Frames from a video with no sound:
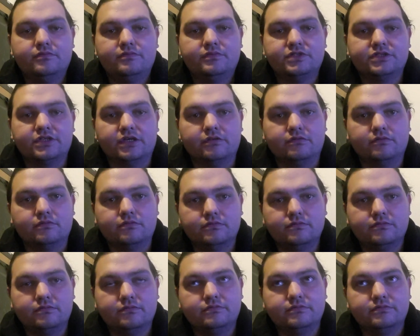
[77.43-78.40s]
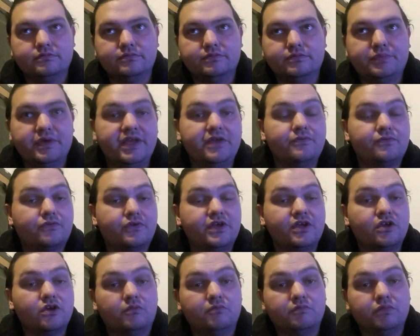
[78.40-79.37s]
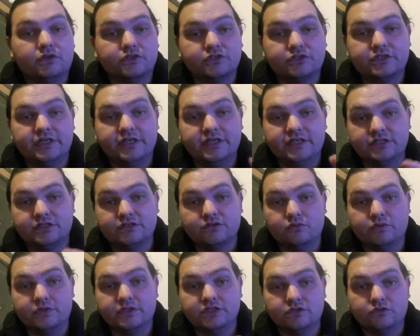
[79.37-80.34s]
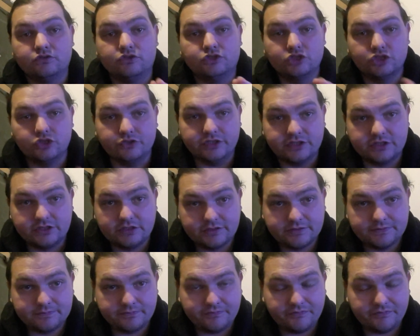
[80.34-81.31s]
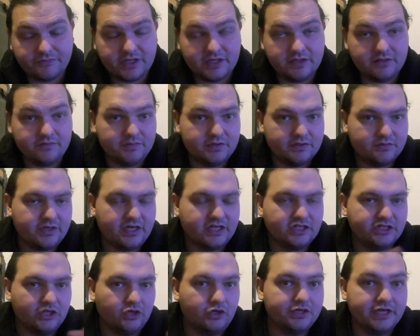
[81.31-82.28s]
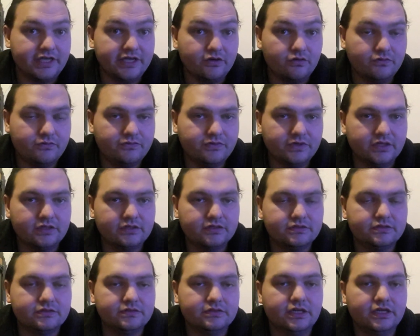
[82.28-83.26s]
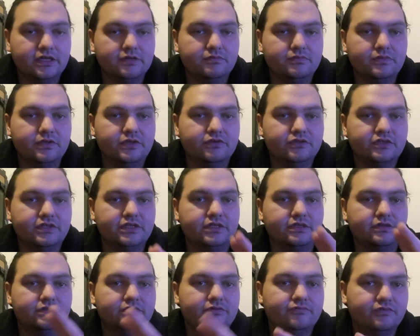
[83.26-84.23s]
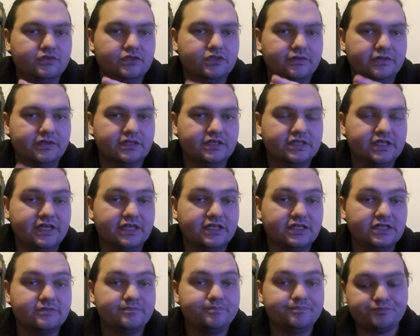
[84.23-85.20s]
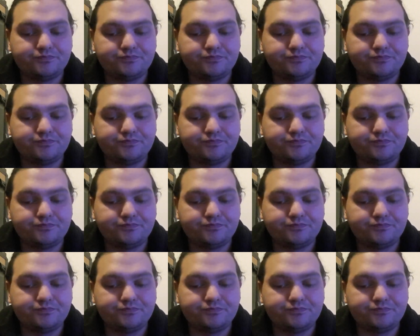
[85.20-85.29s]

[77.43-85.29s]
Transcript: So peat-free compost is always a good choice. It's actually ideal for using for sowing seeds.